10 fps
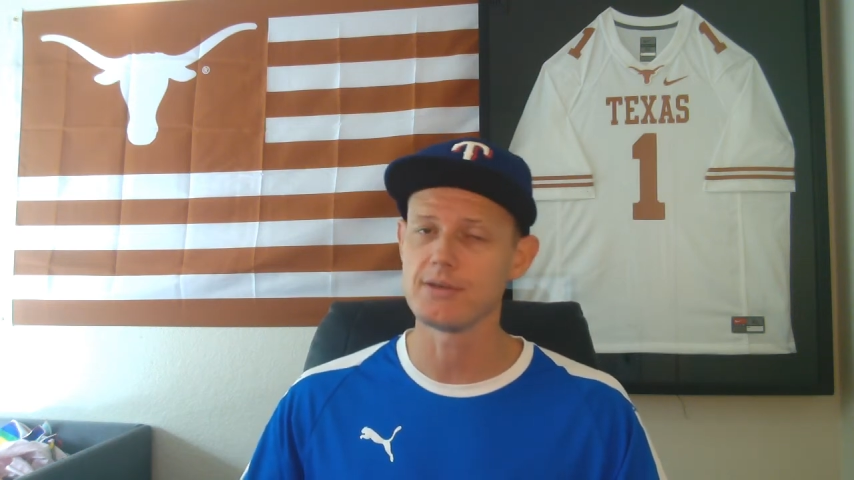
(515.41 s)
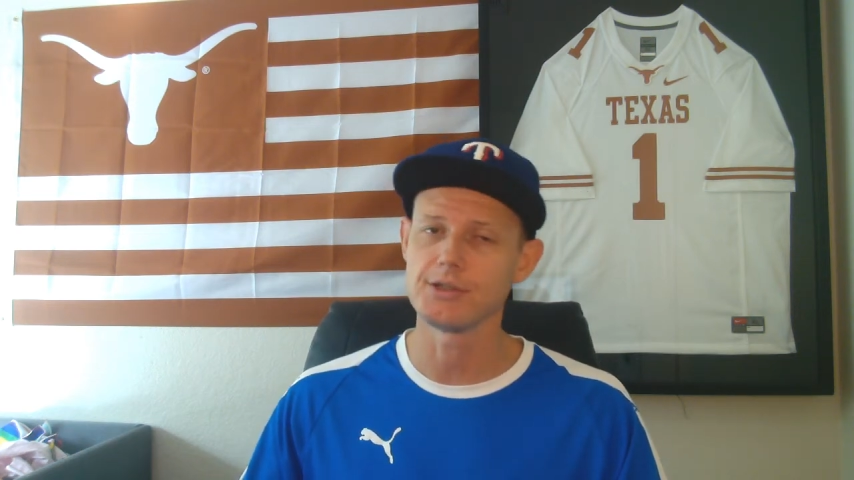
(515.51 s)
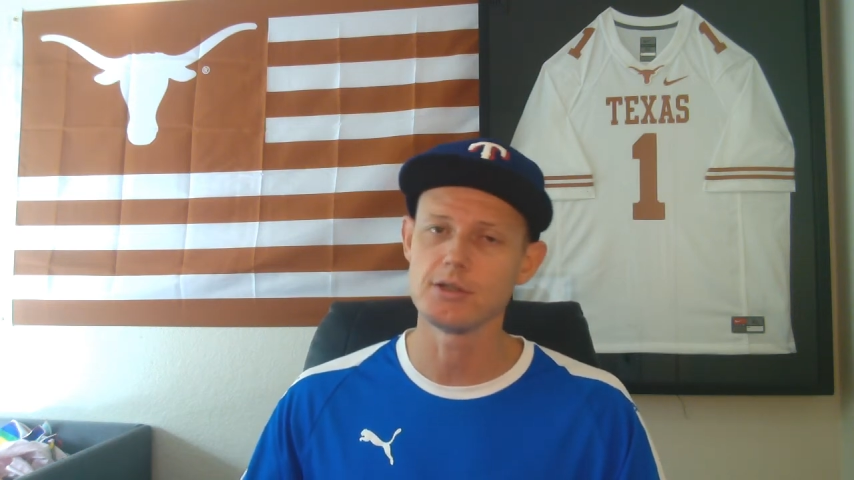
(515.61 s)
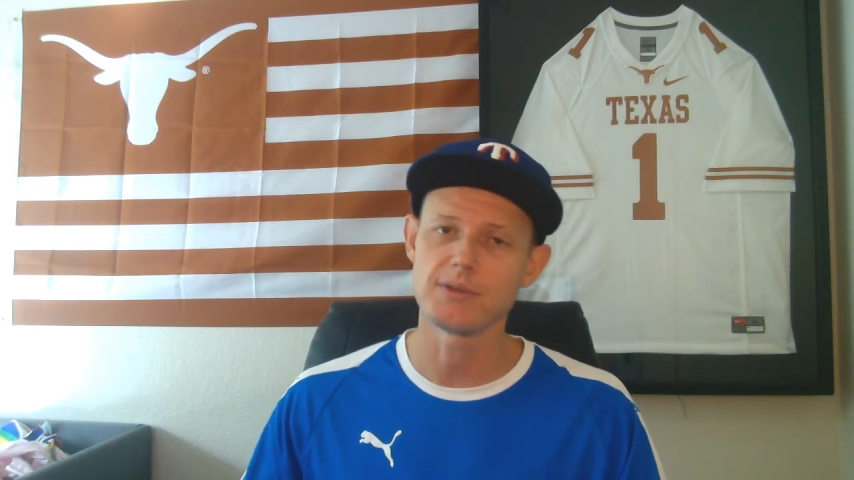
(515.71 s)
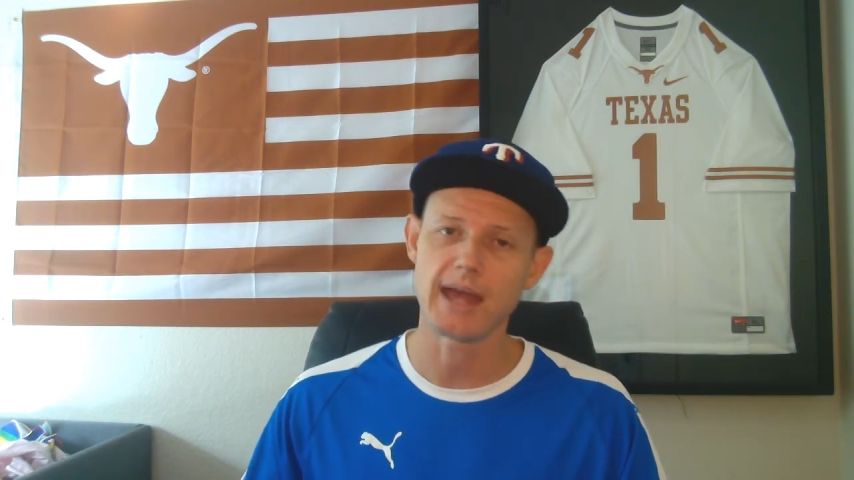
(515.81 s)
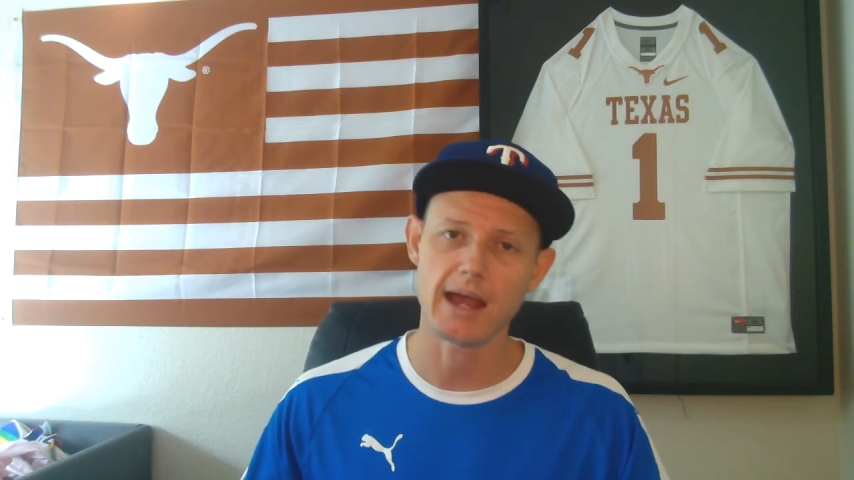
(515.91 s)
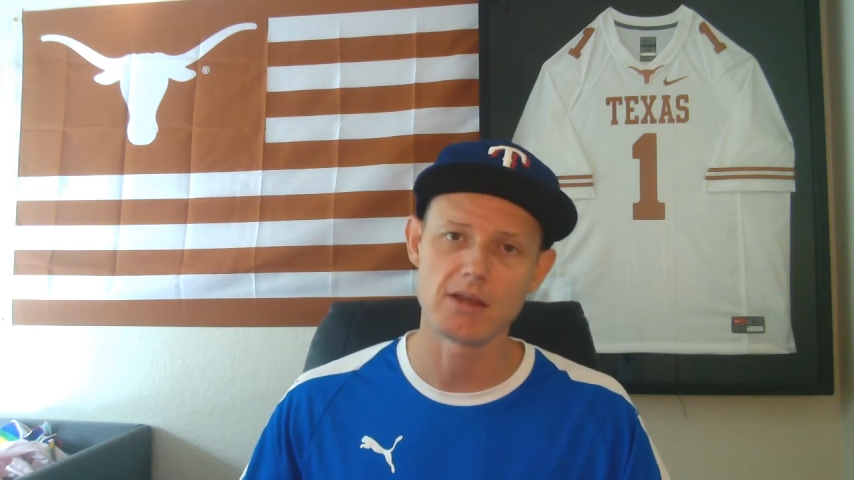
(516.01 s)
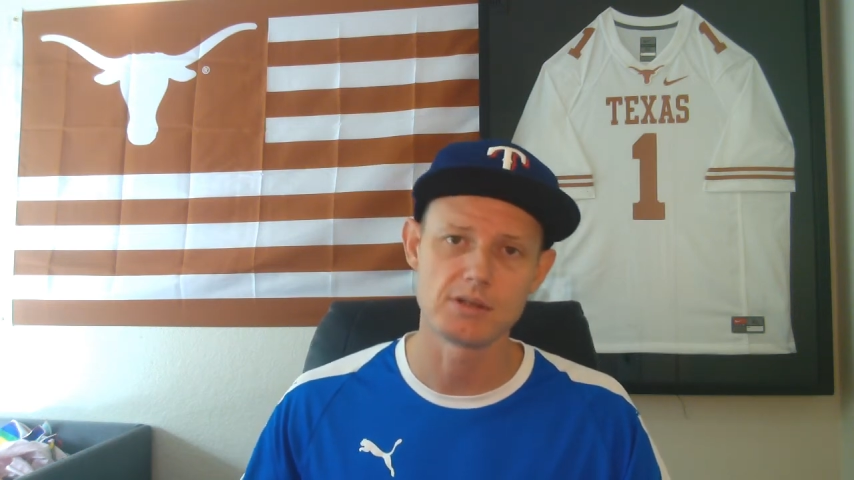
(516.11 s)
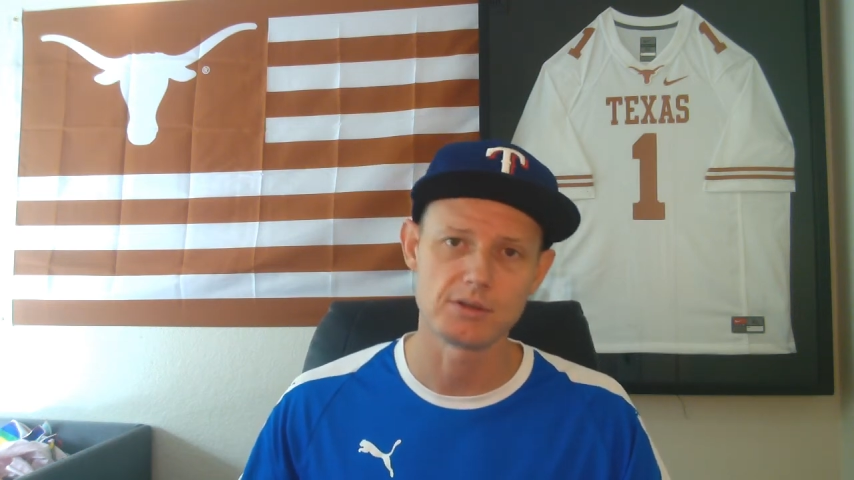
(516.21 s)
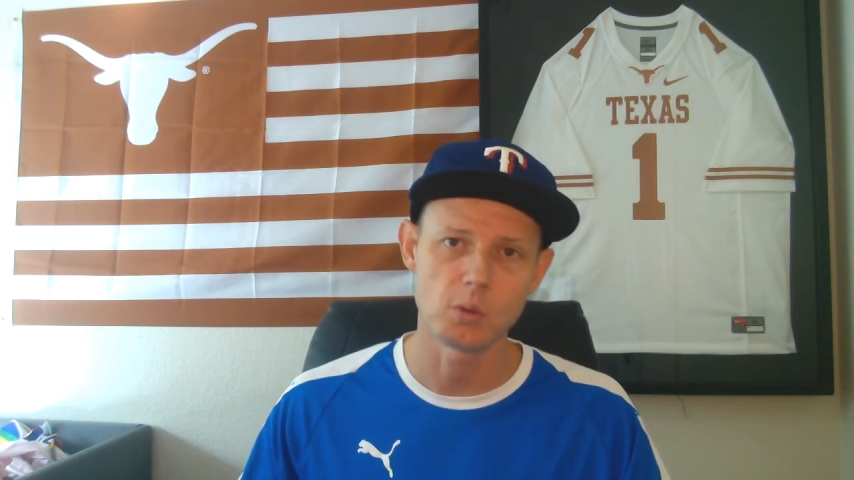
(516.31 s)
the
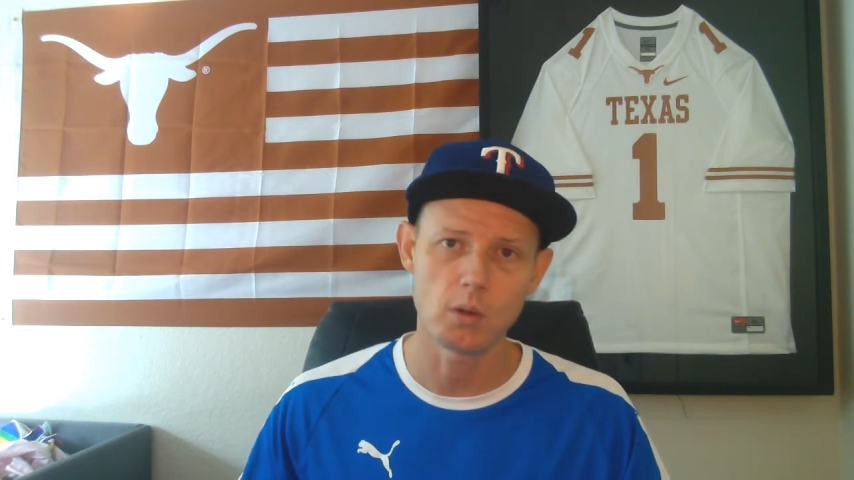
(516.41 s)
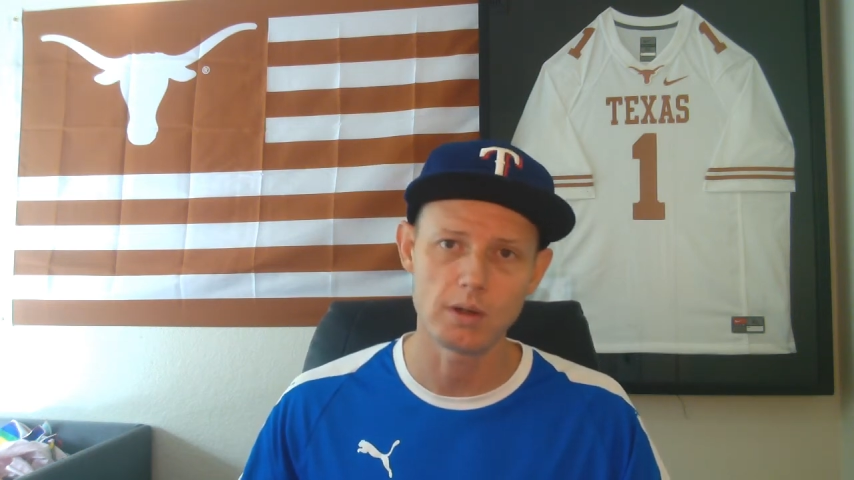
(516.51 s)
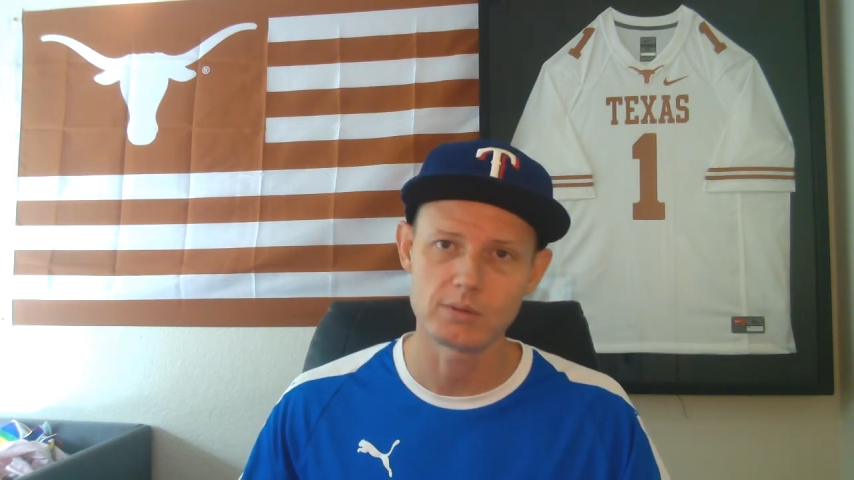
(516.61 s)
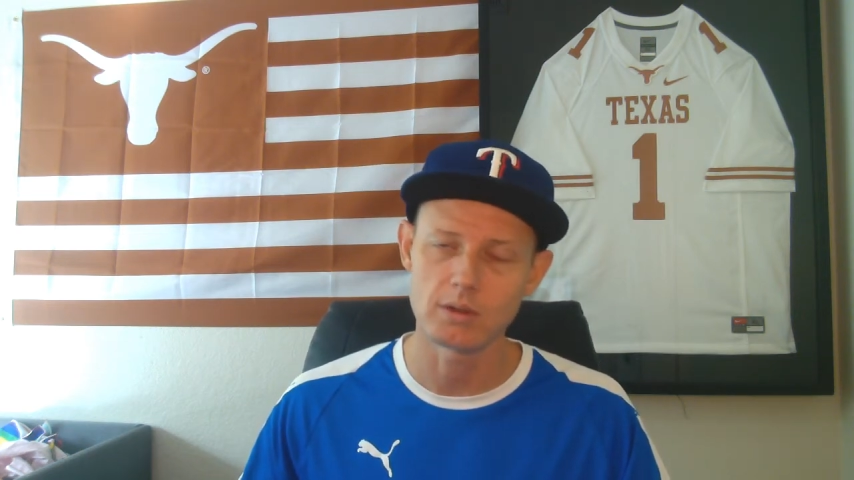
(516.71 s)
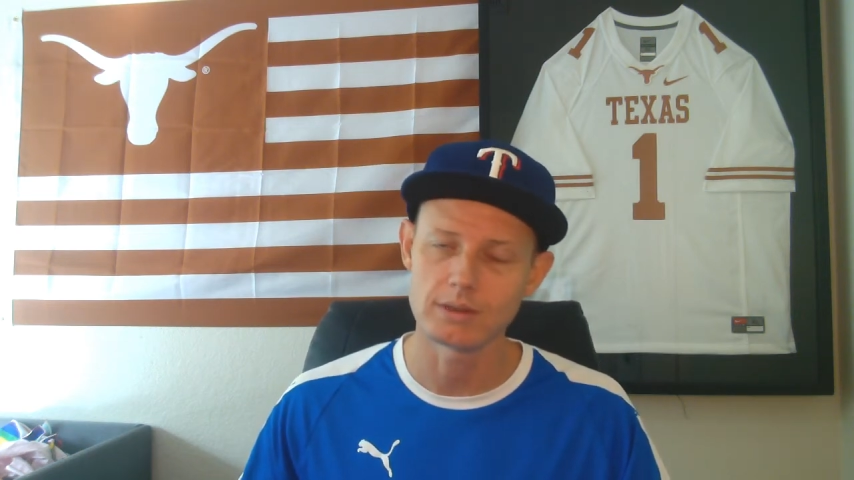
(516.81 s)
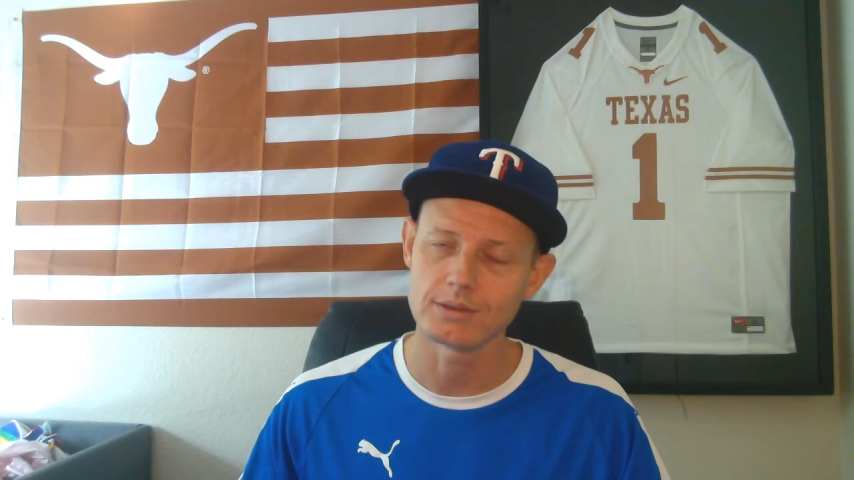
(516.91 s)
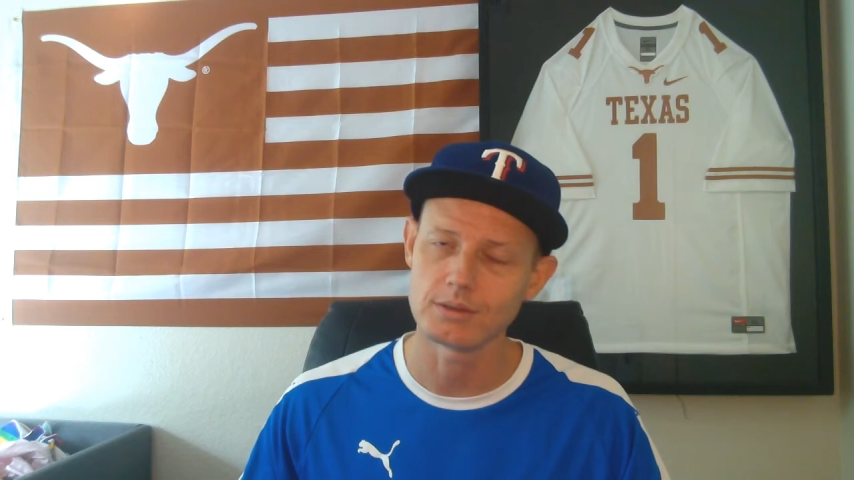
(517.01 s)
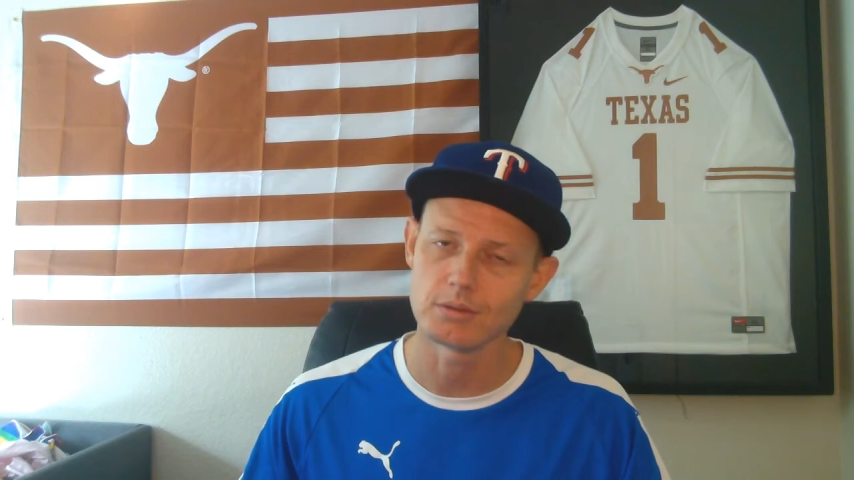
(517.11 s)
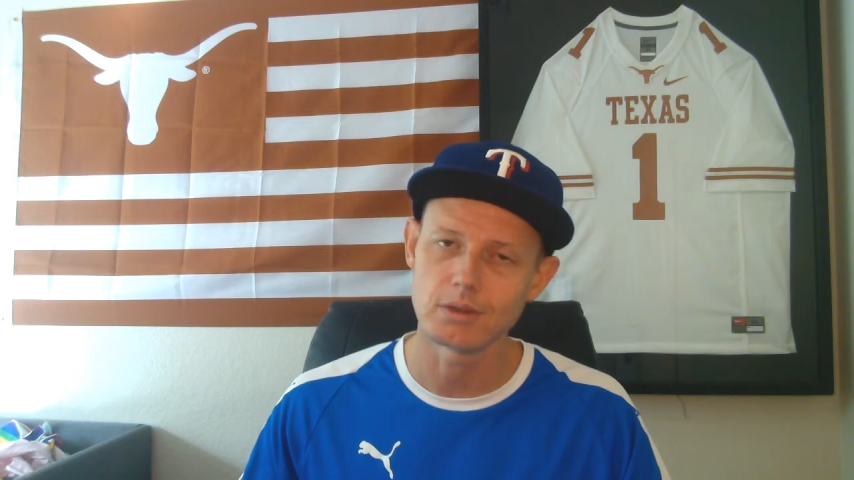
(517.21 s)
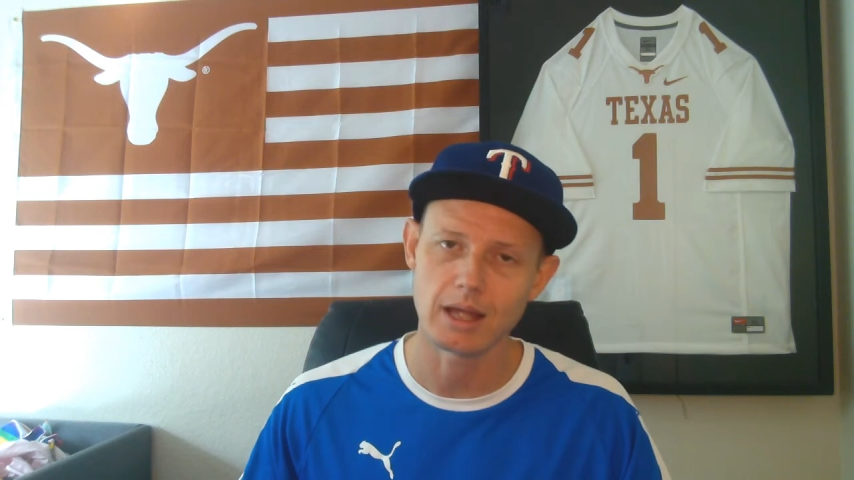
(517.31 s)

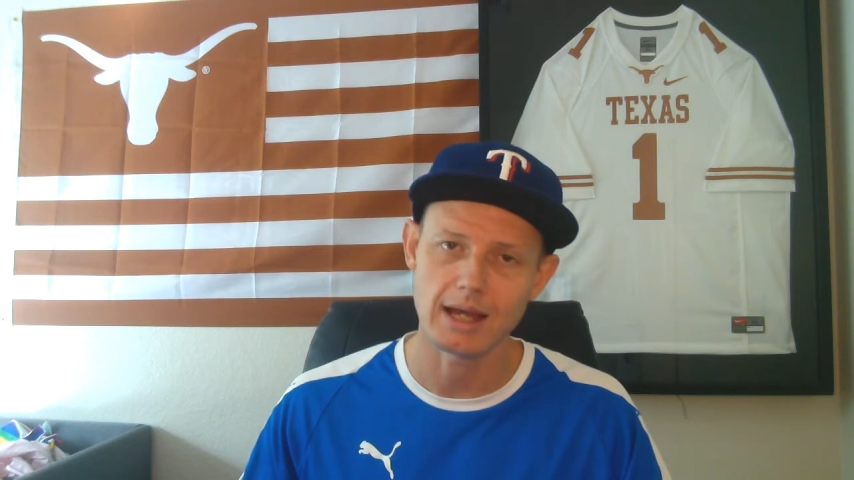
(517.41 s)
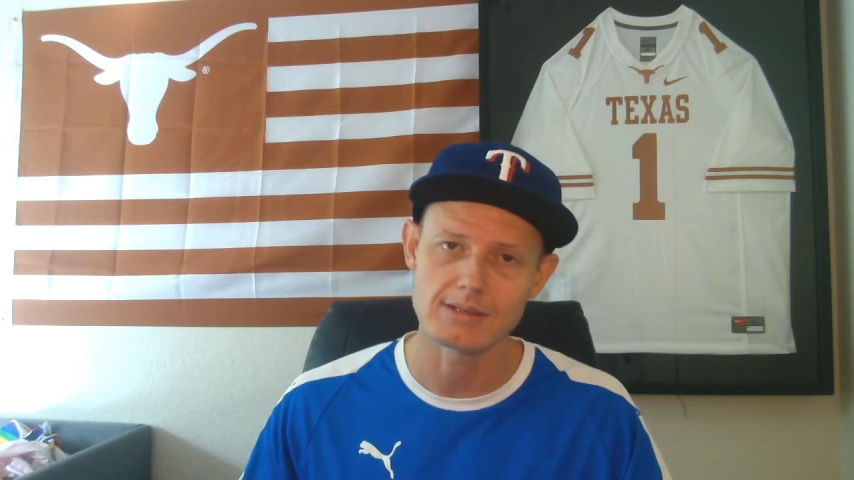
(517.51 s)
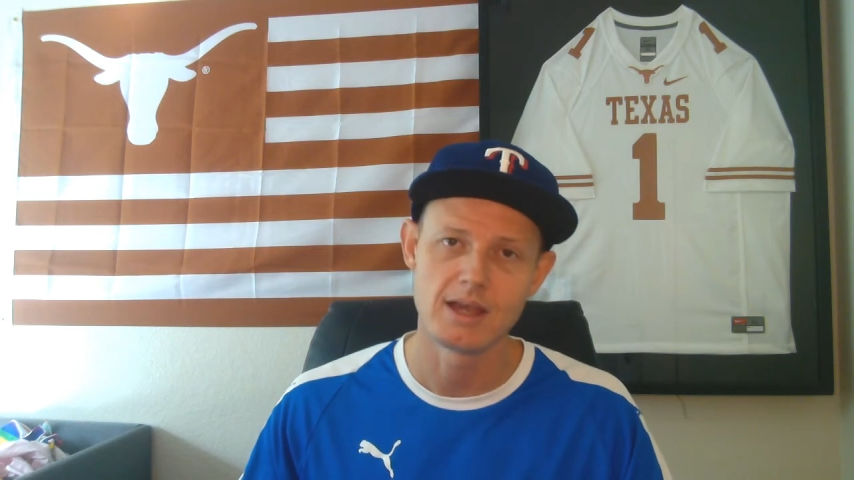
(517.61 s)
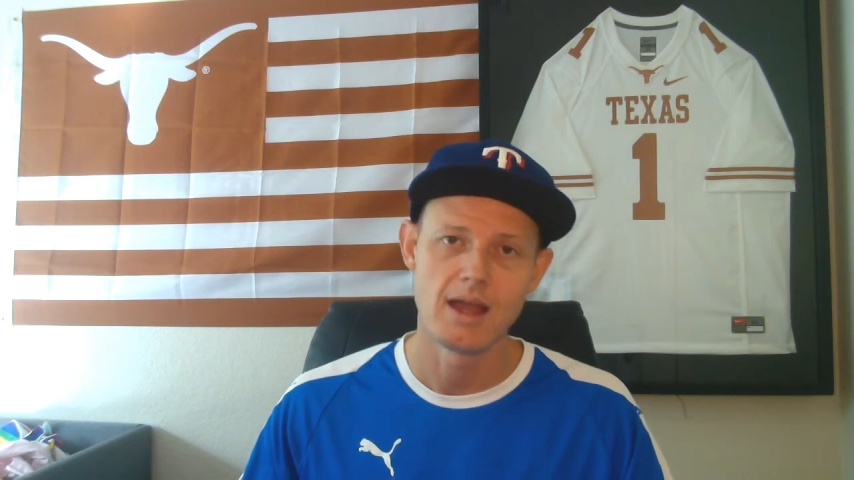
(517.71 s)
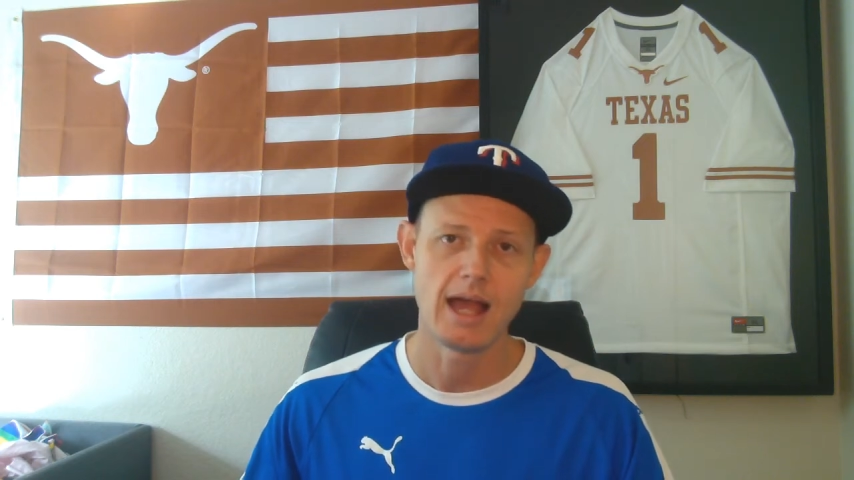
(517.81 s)
2020-22 class